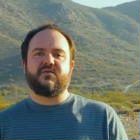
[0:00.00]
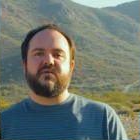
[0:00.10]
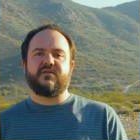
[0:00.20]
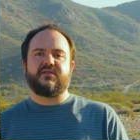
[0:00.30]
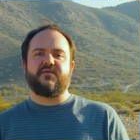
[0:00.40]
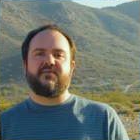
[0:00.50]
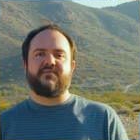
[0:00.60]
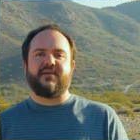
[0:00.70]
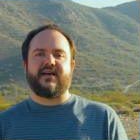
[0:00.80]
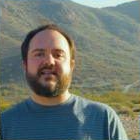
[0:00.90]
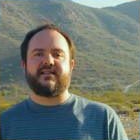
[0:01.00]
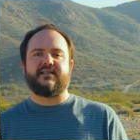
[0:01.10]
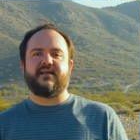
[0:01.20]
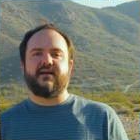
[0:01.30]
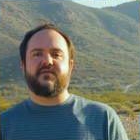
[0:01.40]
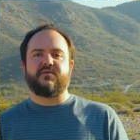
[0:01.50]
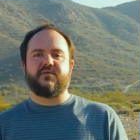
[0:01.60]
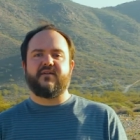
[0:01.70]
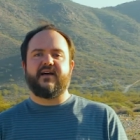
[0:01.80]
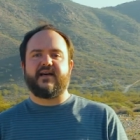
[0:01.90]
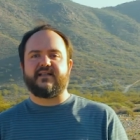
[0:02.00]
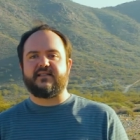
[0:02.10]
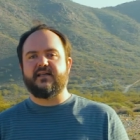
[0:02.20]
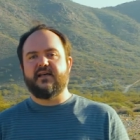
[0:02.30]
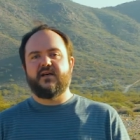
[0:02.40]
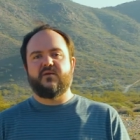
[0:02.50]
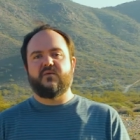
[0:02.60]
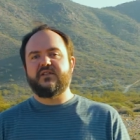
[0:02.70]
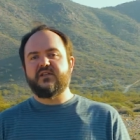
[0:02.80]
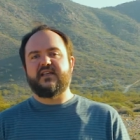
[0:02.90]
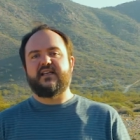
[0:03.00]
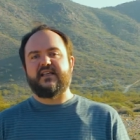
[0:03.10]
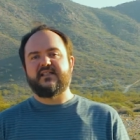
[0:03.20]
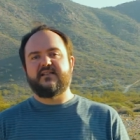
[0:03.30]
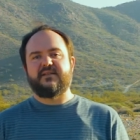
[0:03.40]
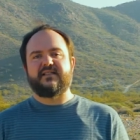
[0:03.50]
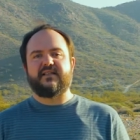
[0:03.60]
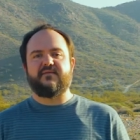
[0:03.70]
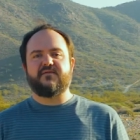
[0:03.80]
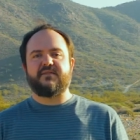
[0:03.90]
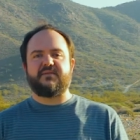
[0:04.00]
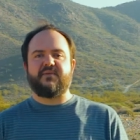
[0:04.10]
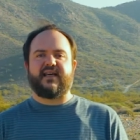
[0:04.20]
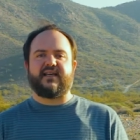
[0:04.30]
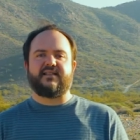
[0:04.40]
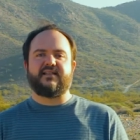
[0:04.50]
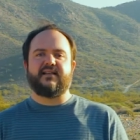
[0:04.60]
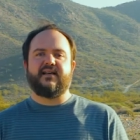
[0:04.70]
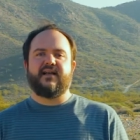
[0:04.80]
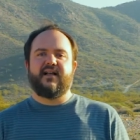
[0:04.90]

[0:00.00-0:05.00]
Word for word: of the world's land mass is covered with grass, which can easily be seen from space.